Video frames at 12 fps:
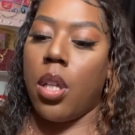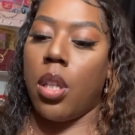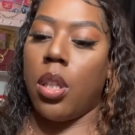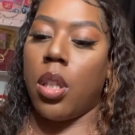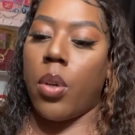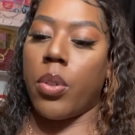
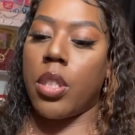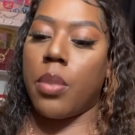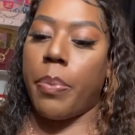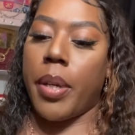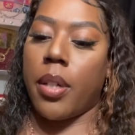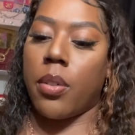Lotus
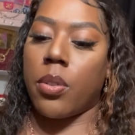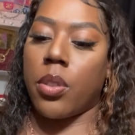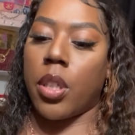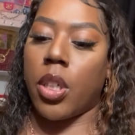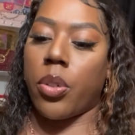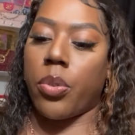Petals,
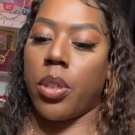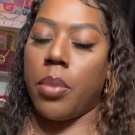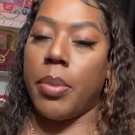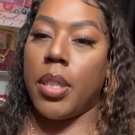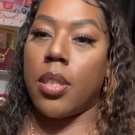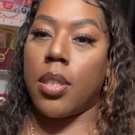and
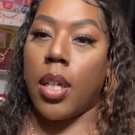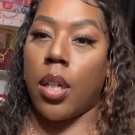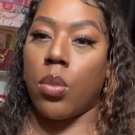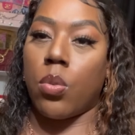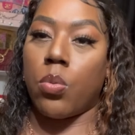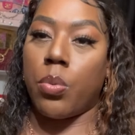Creamy
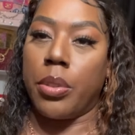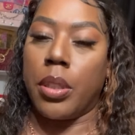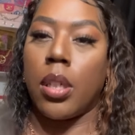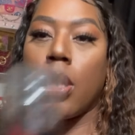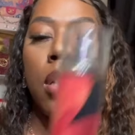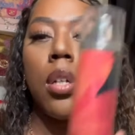
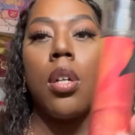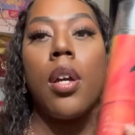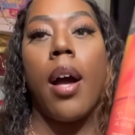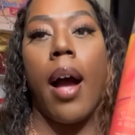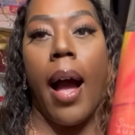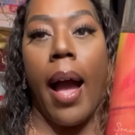Sandalwood.
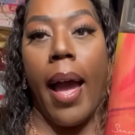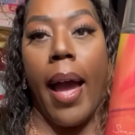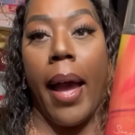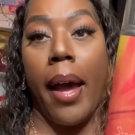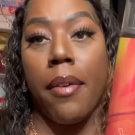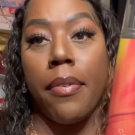I
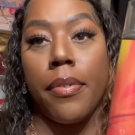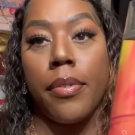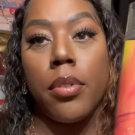have,